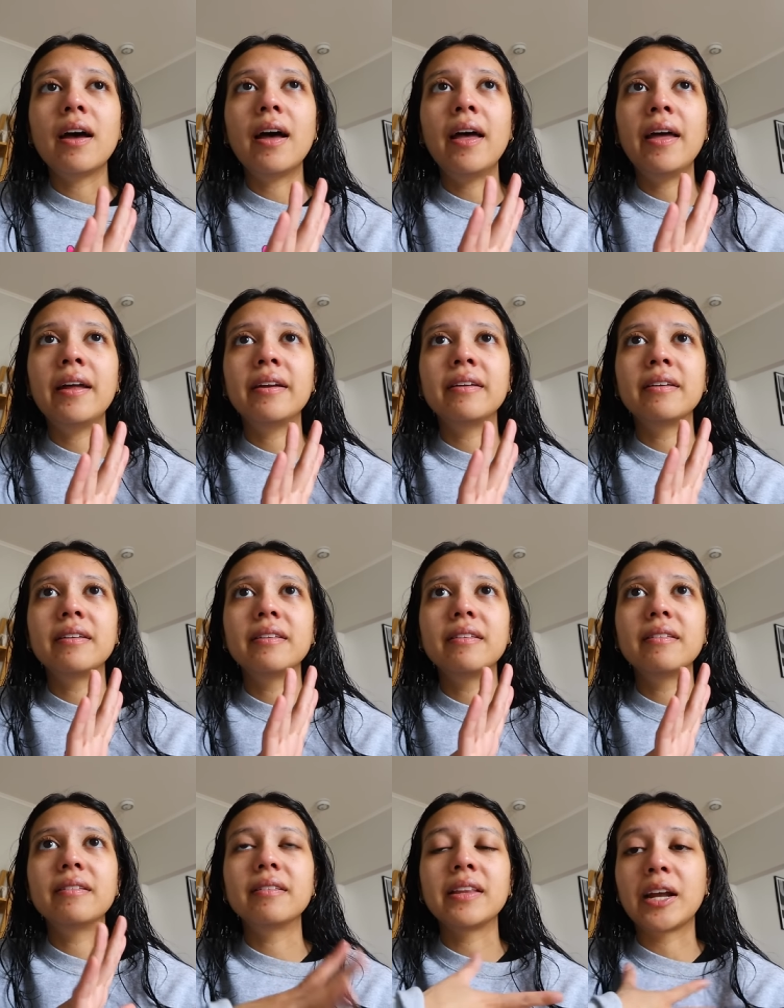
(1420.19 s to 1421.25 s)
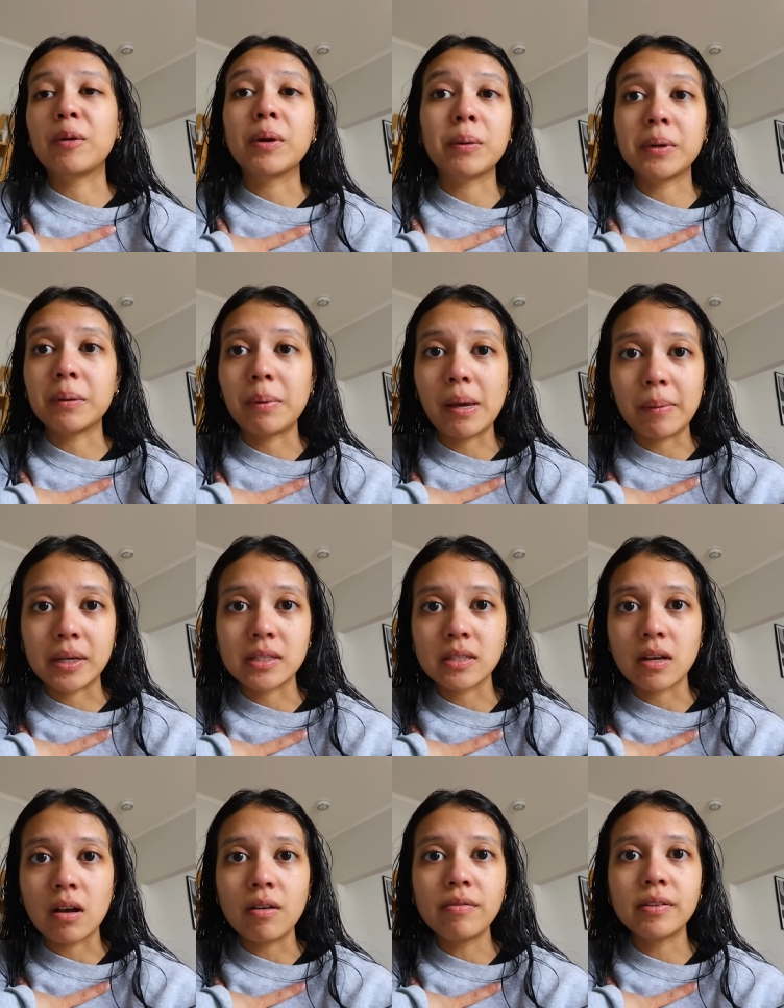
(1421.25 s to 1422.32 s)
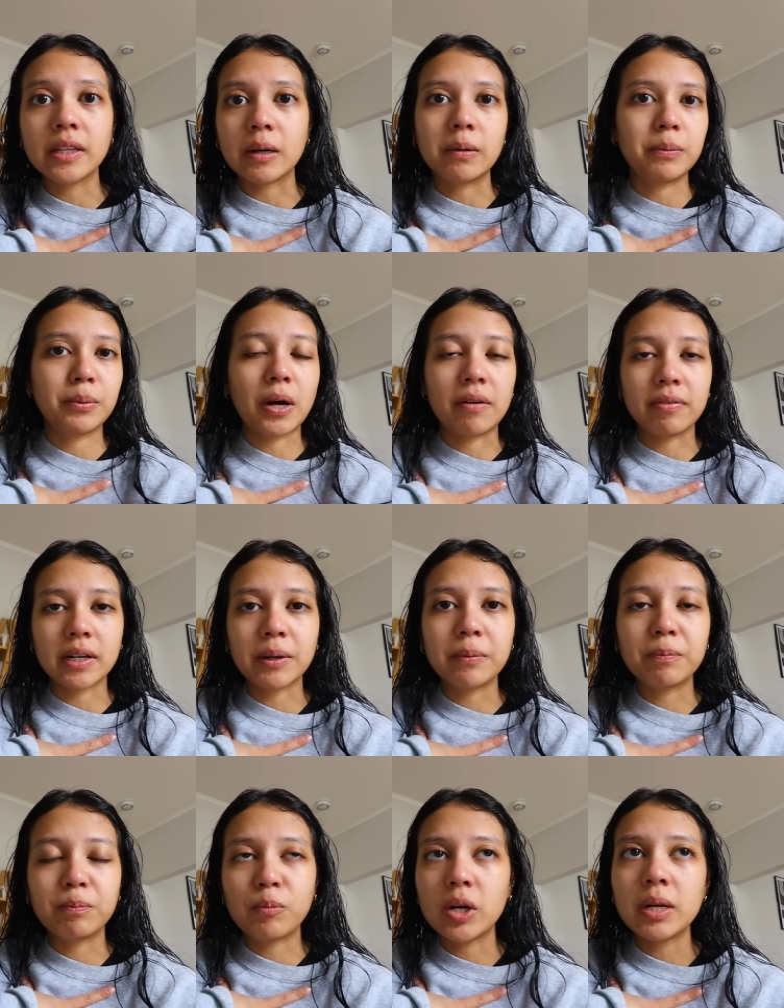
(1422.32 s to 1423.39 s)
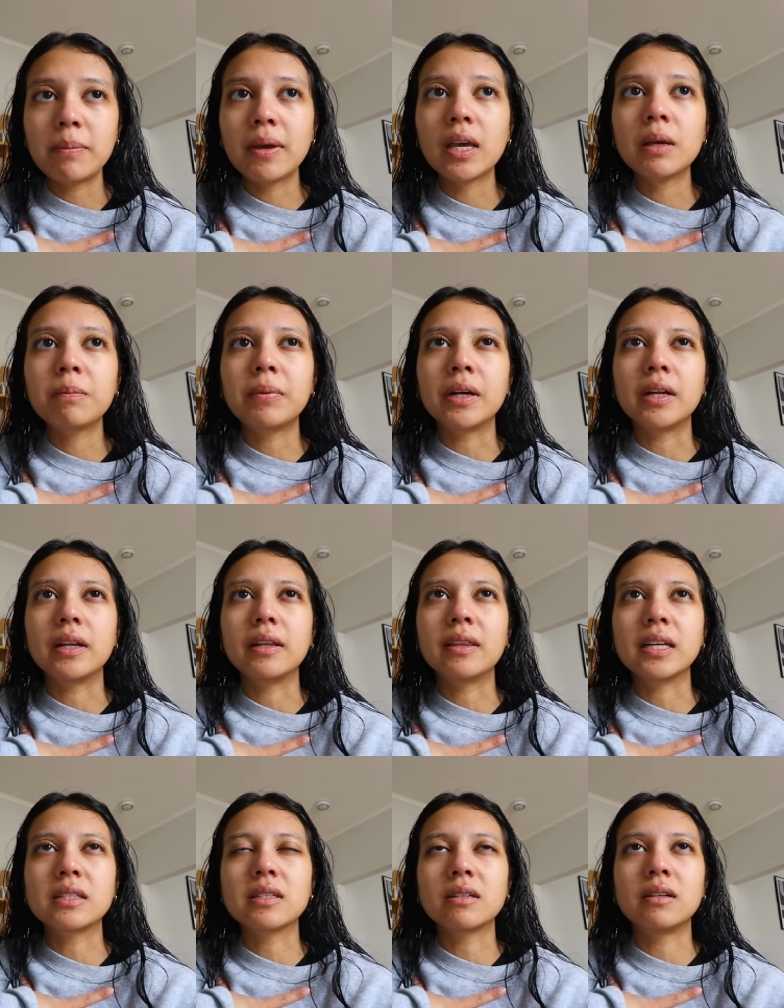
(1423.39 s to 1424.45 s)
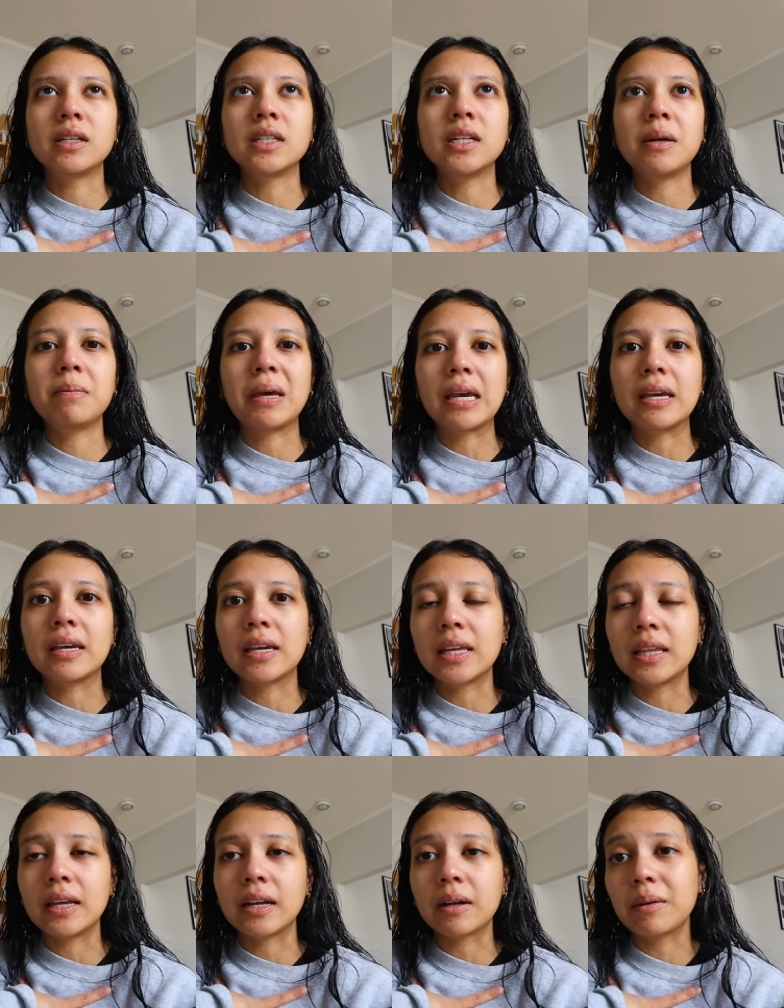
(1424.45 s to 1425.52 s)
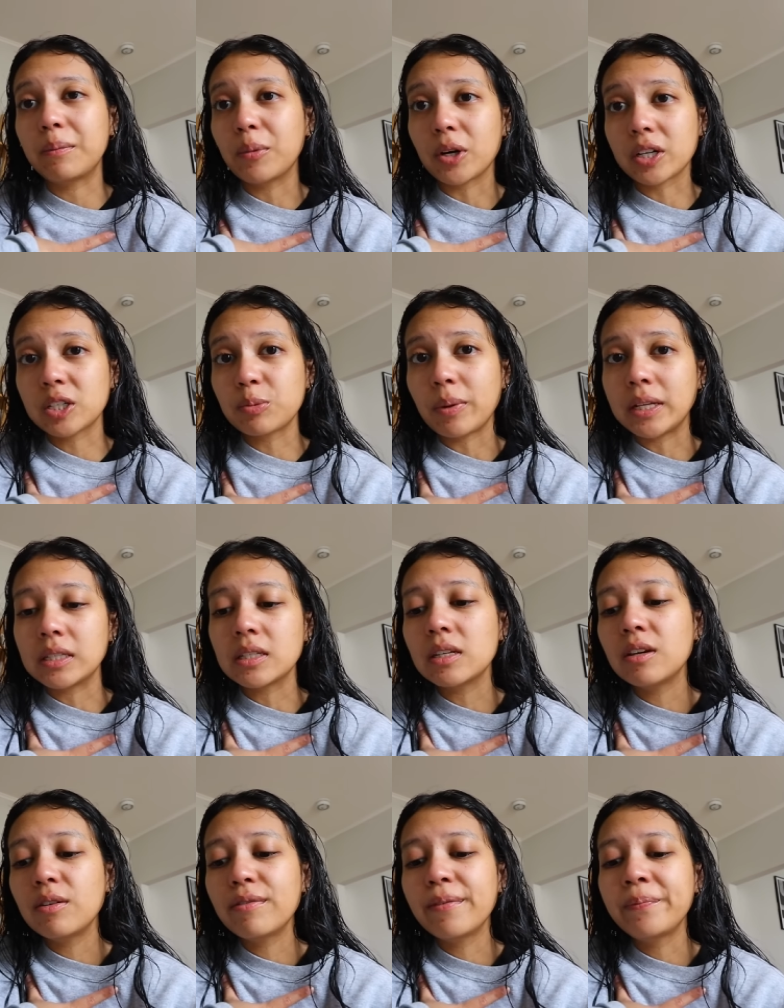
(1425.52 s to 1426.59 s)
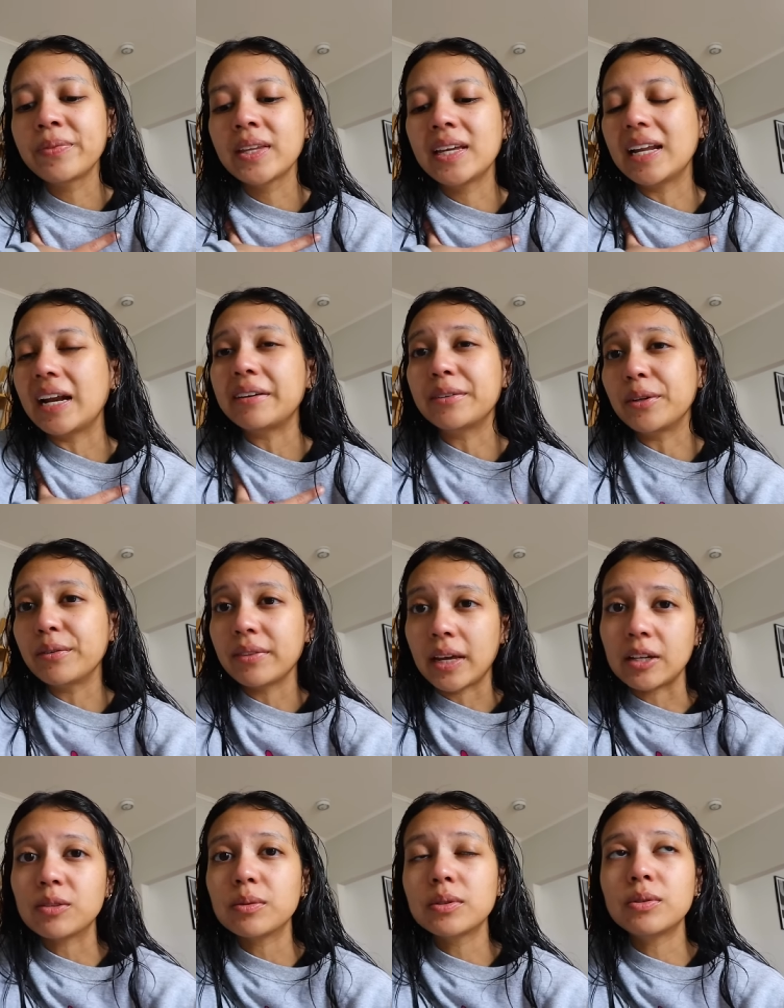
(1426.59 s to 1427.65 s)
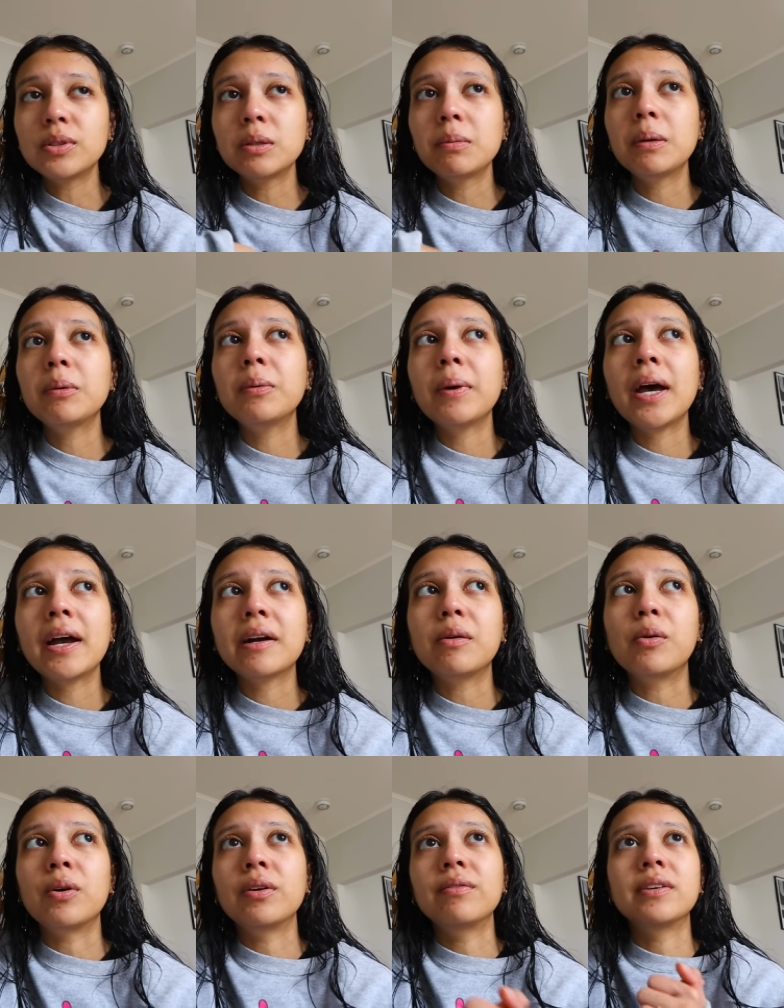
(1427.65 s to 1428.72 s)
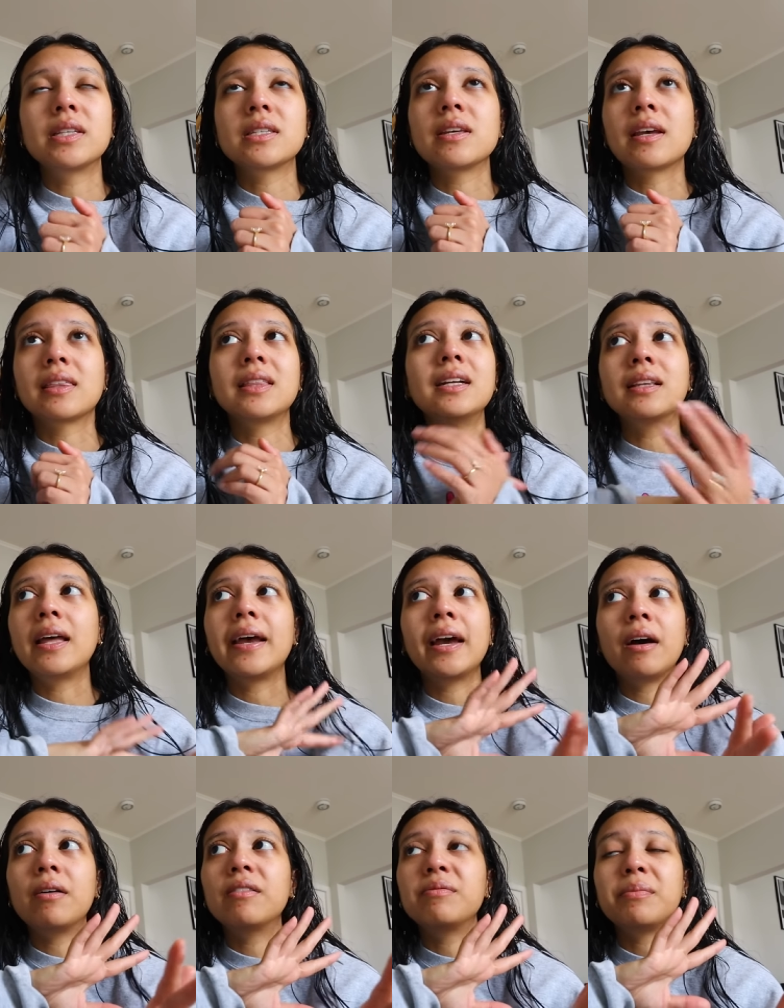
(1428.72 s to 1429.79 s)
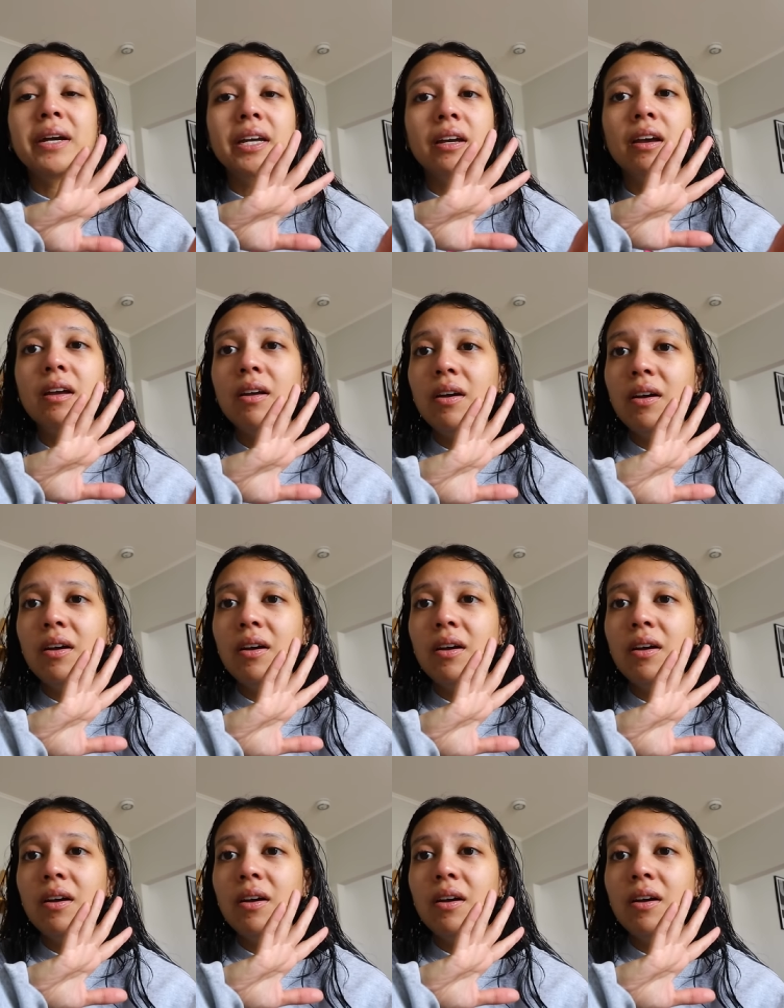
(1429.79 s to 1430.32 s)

and like what I want to pay myself and like what profit I want to make, but that still ended up making it like more expensive. And I don't know if that's what's holding people back or if it's like the layout of my